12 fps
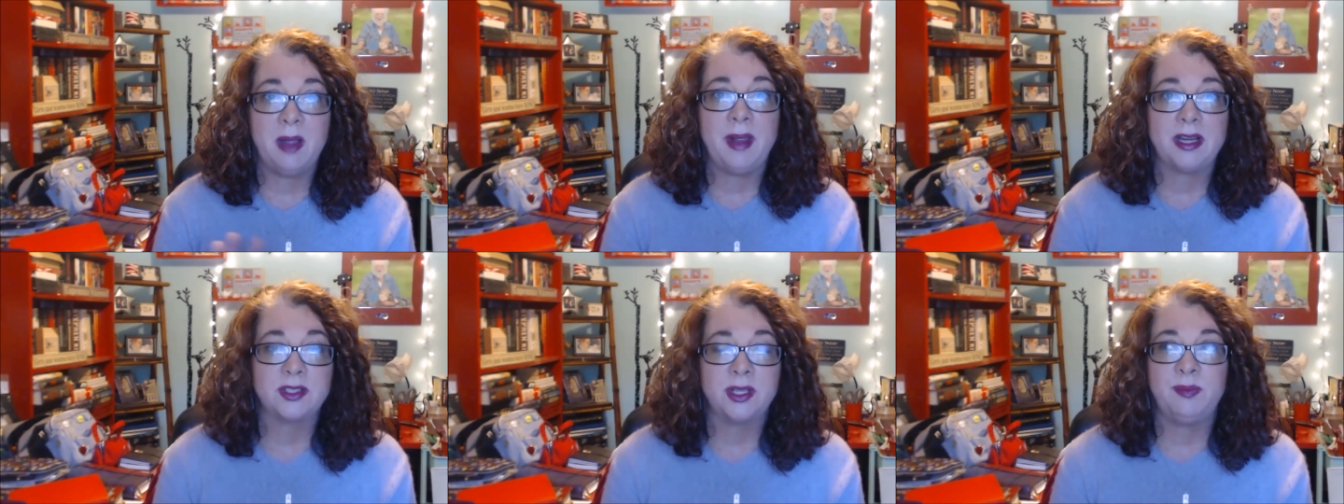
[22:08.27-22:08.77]
I'm
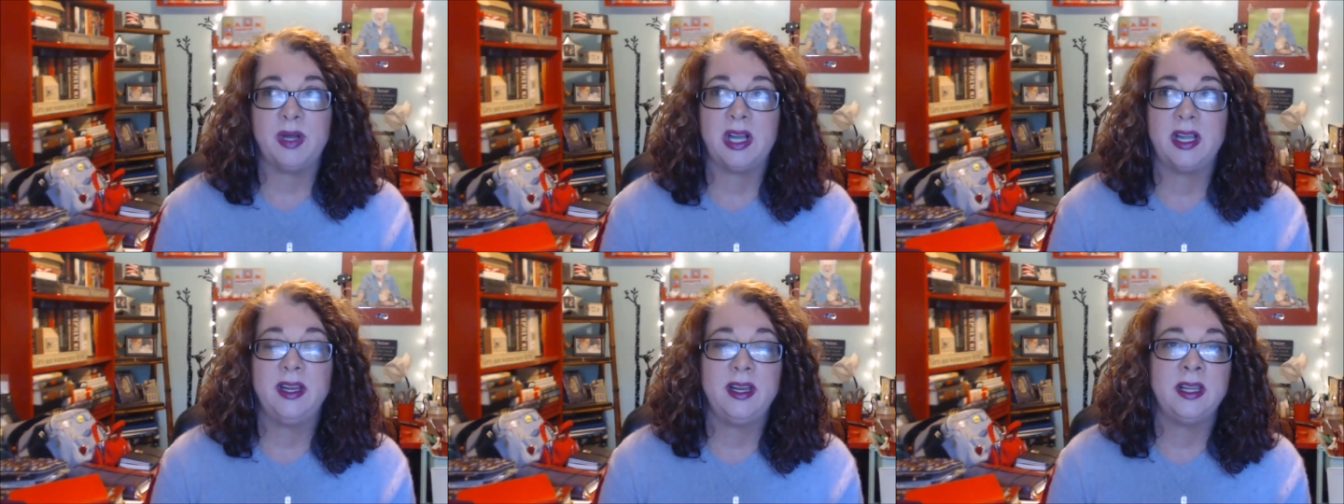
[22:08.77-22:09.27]
actually
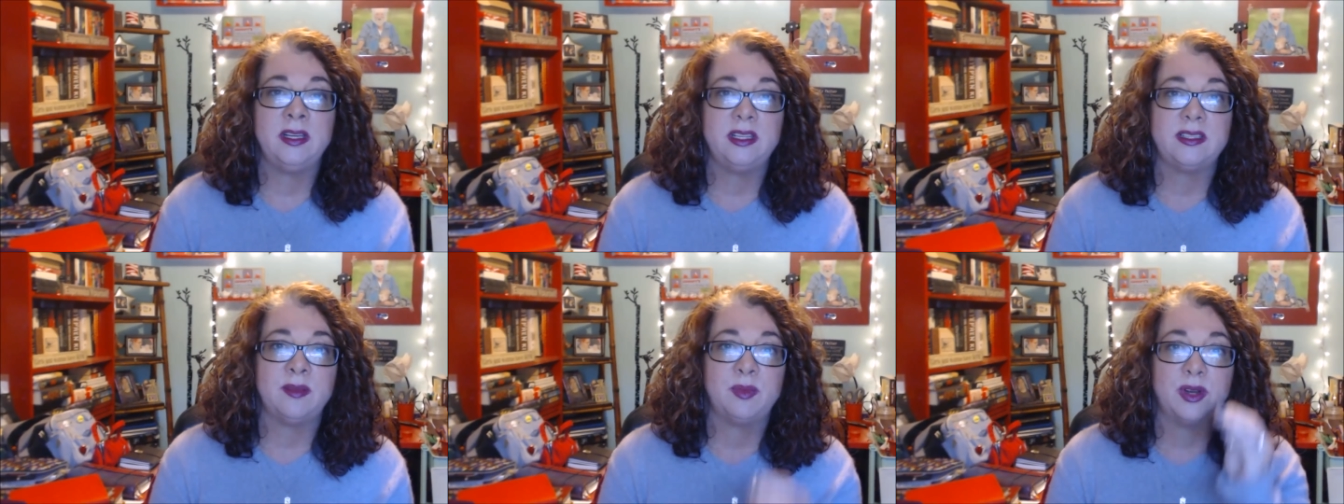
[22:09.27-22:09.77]
buying in
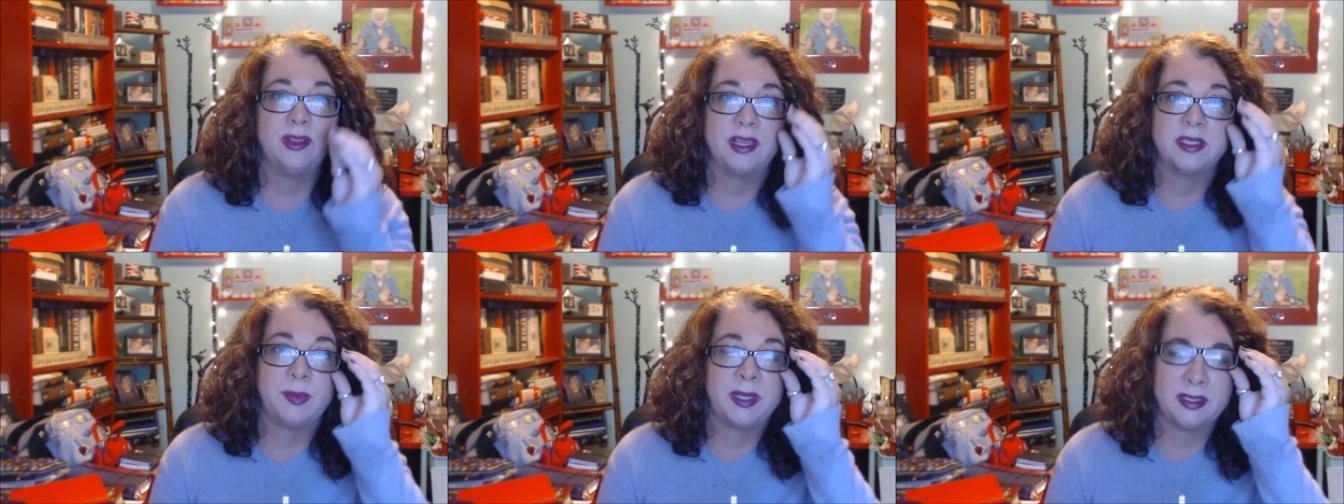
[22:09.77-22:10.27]
December, and
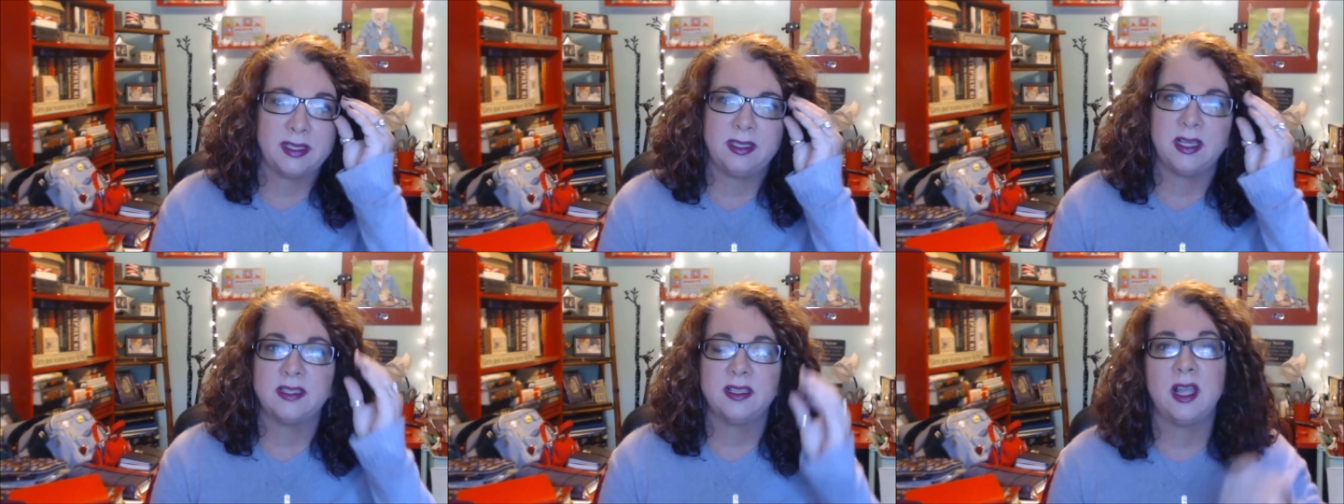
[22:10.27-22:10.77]
that's because
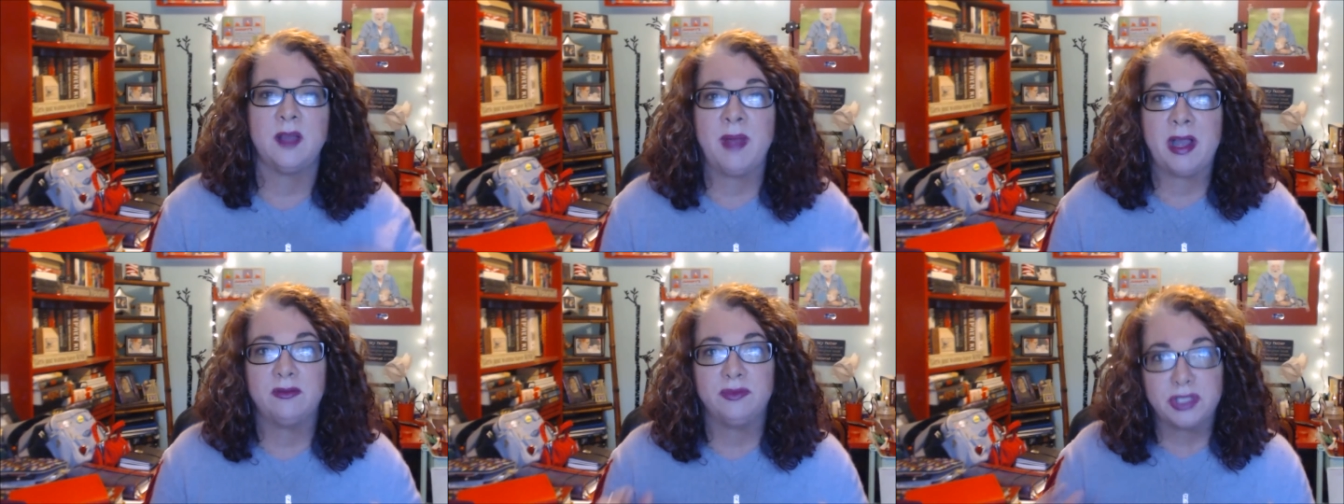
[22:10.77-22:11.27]
it doesn't
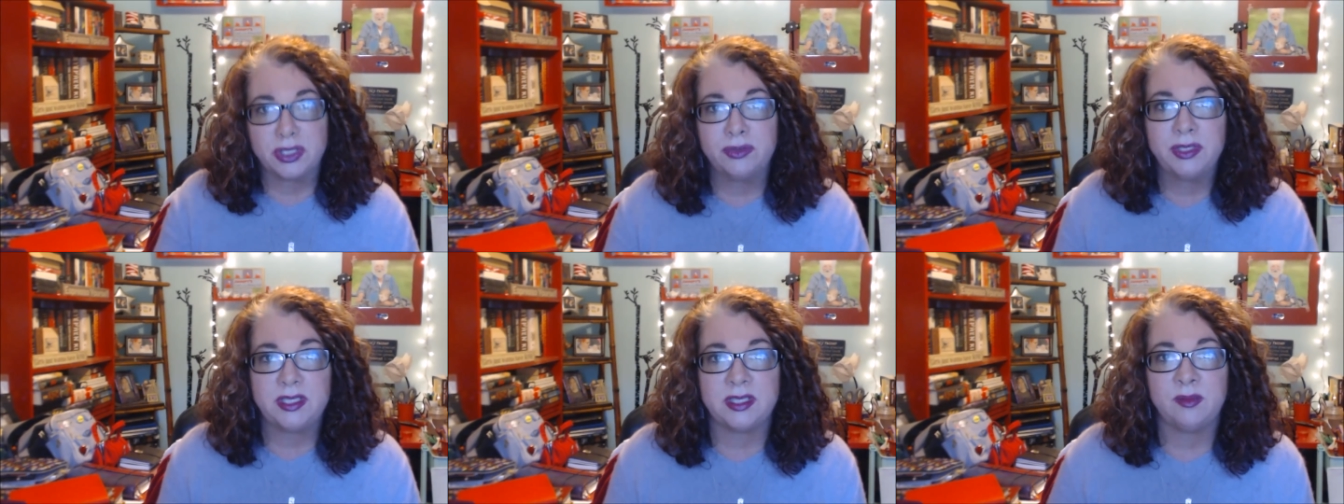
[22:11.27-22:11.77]
come out
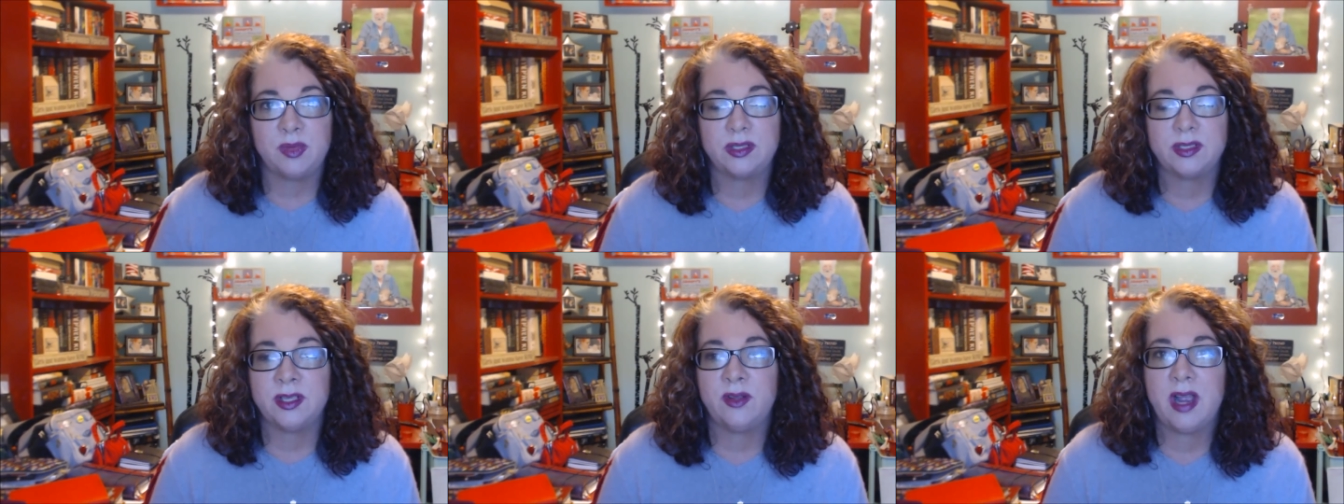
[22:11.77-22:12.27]
until
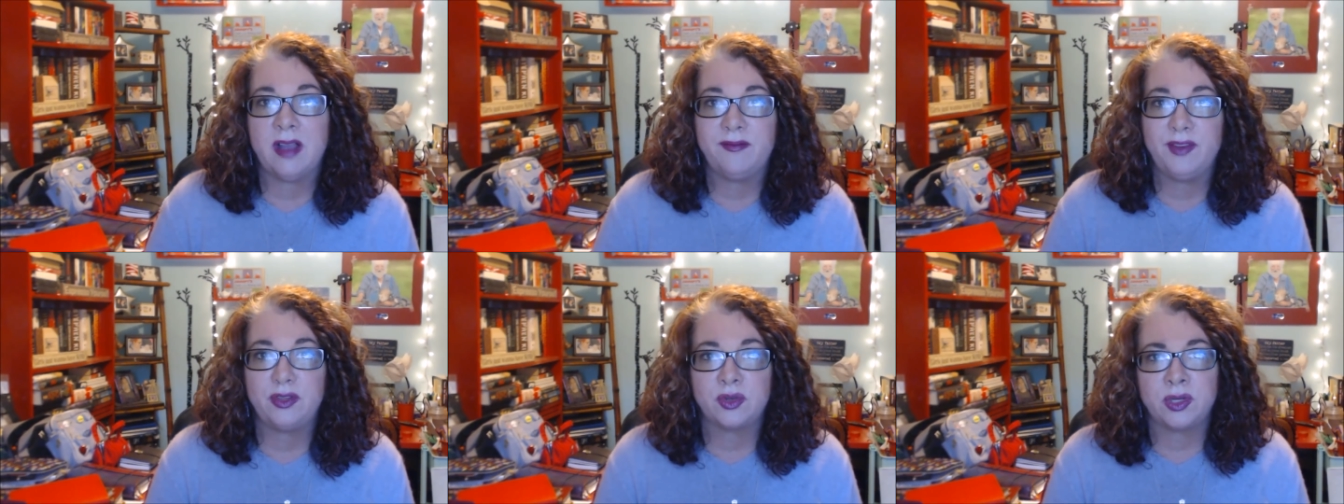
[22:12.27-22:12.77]
December, so I
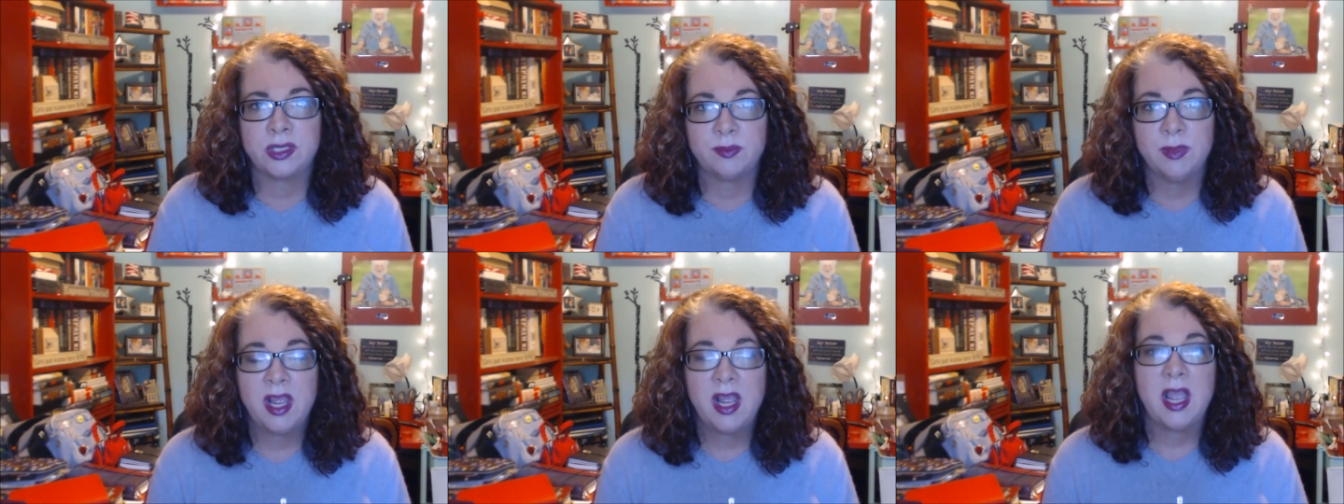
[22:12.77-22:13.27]
have no choice.